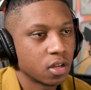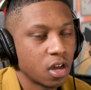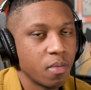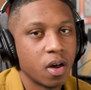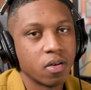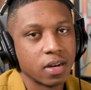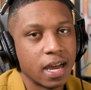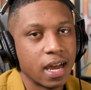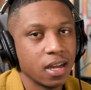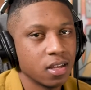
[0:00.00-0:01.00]
Come on
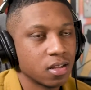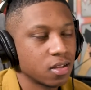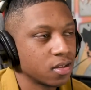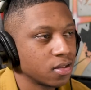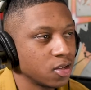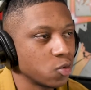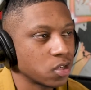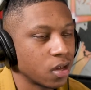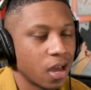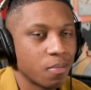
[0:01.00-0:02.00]
now do
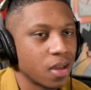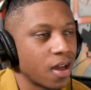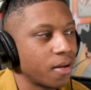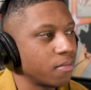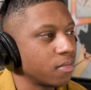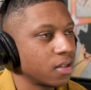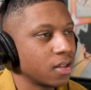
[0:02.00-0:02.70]
some, Hey, man, y'all,